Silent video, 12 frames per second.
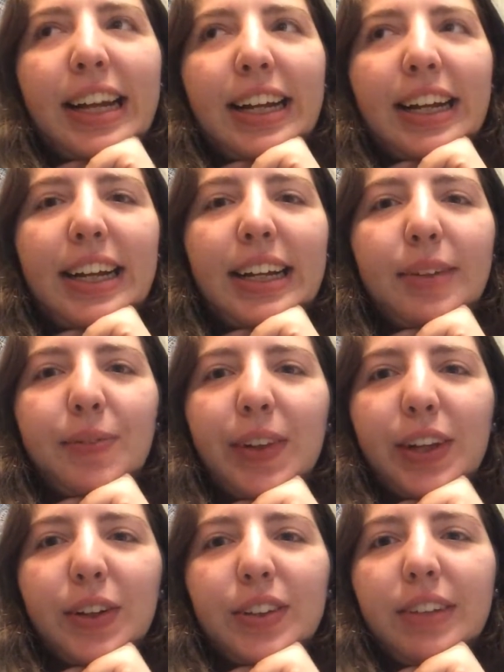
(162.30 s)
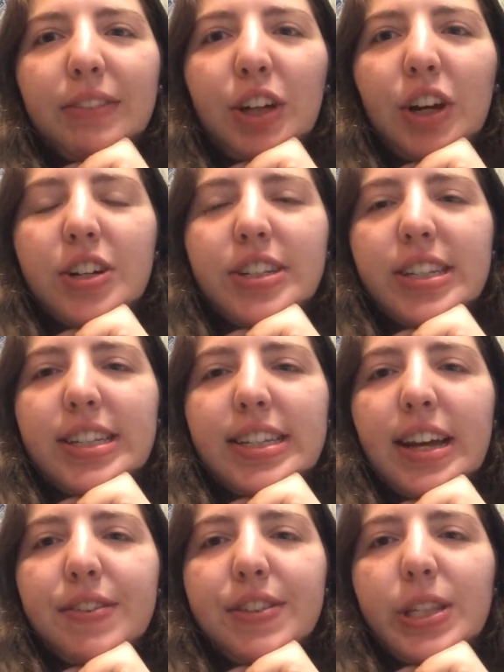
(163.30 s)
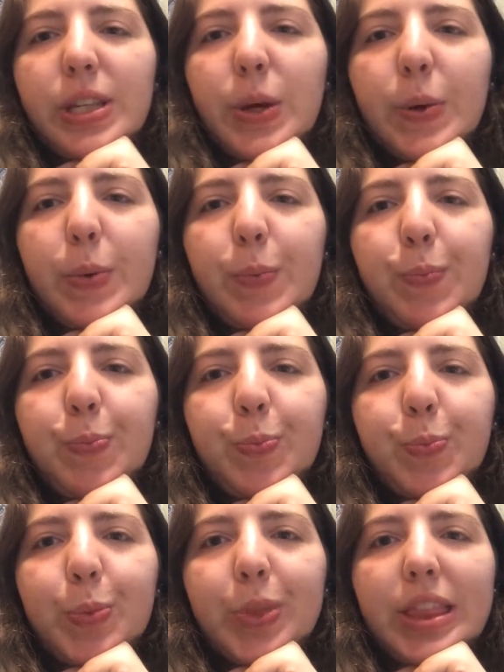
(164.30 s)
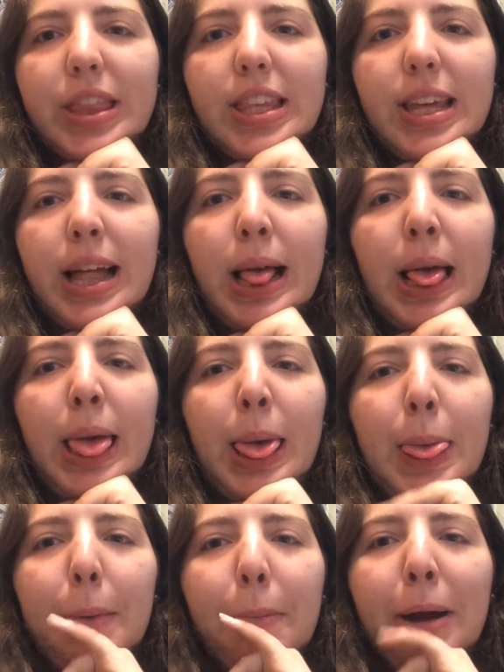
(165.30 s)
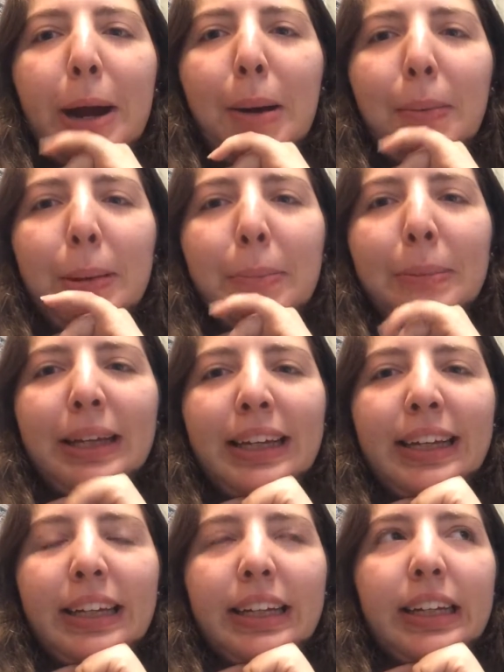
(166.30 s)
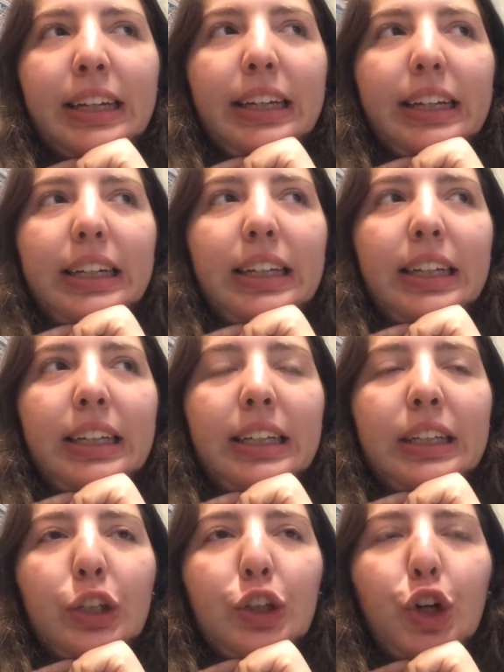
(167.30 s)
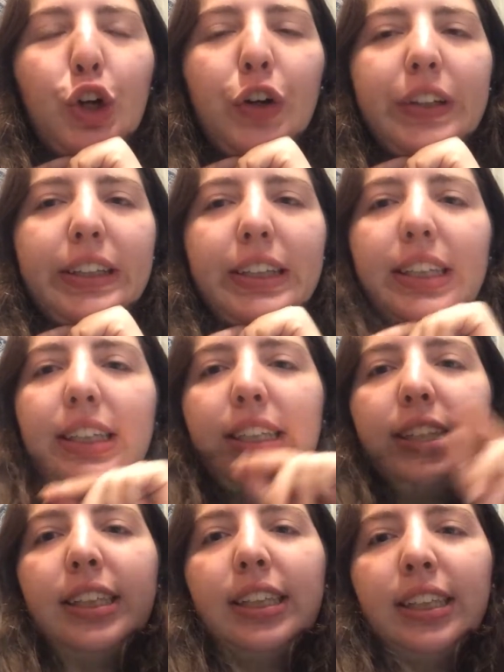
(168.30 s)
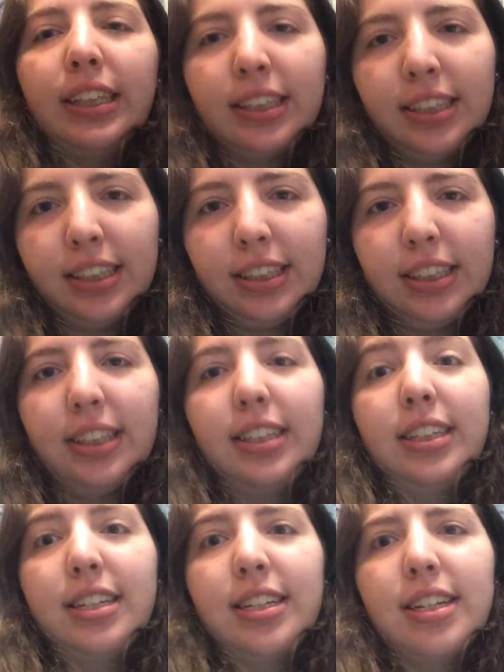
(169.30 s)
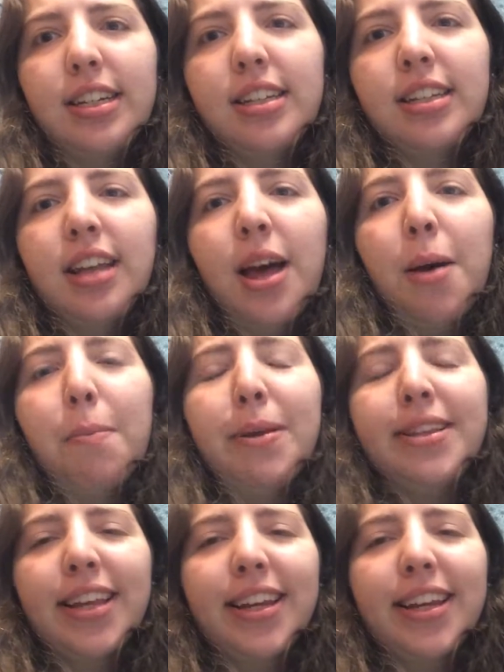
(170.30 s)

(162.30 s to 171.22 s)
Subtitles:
Safety goggles and stuff. So the problem being, it is currently 60 in the 60s, but it's